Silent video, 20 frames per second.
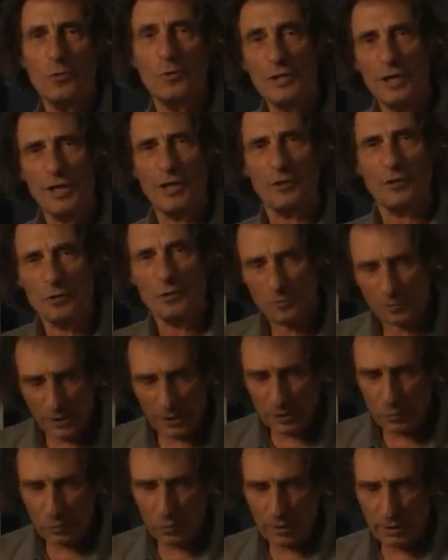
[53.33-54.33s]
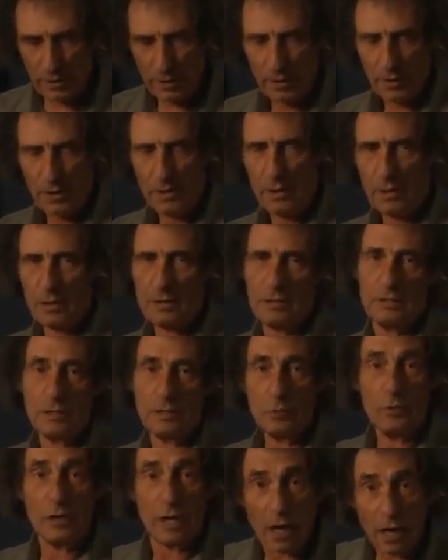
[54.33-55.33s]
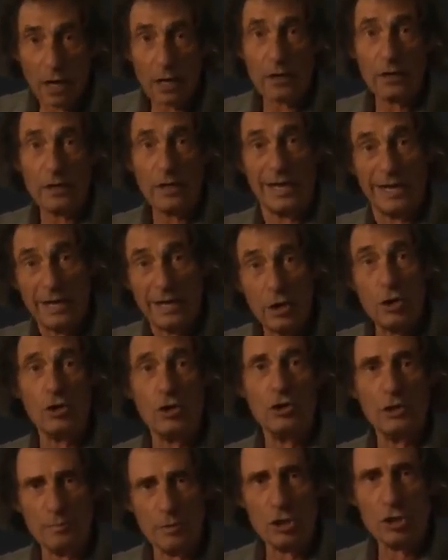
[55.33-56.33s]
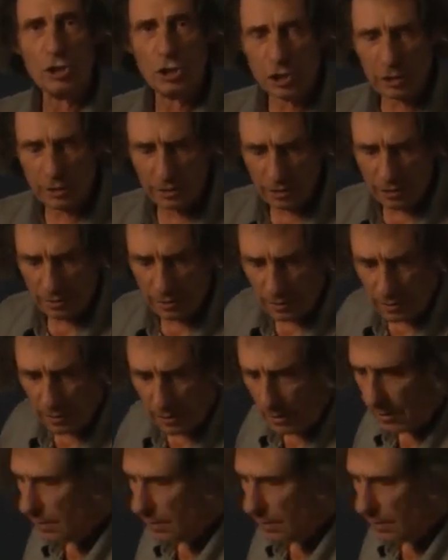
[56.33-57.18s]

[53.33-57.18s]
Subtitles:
already are convinced with is that we are a learning machine.